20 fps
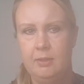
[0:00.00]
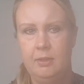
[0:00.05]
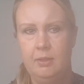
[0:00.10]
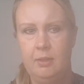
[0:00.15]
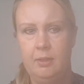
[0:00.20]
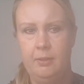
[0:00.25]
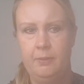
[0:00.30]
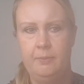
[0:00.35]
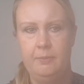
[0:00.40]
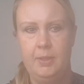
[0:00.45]

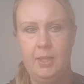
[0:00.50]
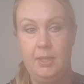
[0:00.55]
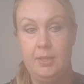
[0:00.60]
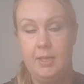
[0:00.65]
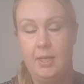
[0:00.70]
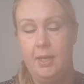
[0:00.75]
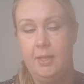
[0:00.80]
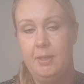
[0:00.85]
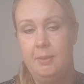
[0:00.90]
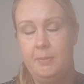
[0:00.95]

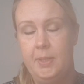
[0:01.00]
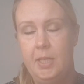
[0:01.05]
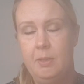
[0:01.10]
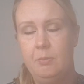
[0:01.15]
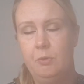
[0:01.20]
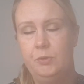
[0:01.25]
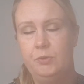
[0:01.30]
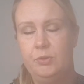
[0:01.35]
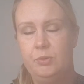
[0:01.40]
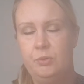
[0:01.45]
and I am
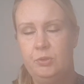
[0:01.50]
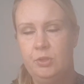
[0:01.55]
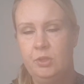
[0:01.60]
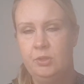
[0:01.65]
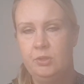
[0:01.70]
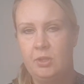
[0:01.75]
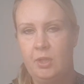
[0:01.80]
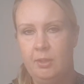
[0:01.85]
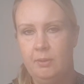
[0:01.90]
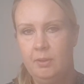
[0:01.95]
able to
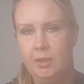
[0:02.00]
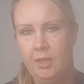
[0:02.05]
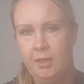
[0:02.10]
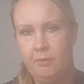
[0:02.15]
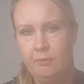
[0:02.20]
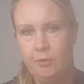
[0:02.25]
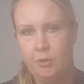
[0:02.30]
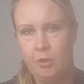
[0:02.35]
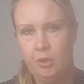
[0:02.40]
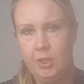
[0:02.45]
since I
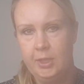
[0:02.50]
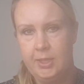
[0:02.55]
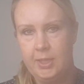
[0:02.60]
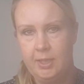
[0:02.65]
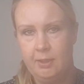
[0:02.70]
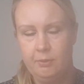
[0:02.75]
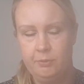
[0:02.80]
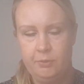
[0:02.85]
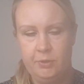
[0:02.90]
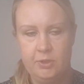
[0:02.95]
have a
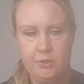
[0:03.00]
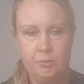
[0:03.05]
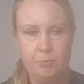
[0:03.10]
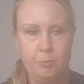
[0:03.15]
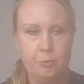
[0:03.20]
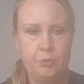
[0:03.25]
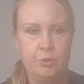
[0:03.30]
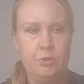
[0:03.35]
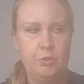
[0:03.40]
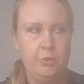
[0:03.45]
holiday at this
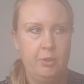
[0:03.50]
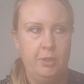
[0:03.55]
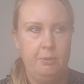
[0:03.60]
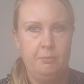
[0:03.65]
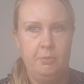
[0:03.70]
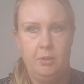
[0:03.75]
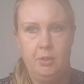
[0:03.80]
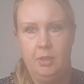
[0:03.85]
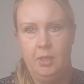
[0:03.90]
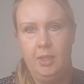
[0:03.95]
point, so
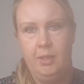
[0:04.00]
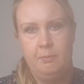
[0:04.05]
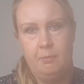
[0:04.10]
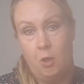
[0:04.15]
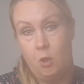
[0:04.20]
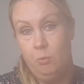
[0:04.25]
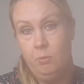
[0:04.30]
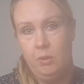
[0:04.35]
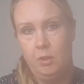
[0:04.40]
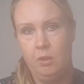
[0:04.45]
I'm
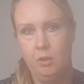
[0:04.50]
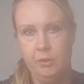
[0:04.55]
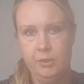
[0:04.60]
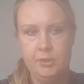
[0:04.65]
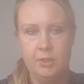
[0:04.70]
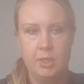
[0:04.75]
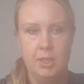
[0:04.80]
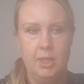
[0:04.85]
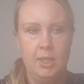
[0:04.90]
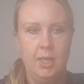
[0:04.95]
home a lot.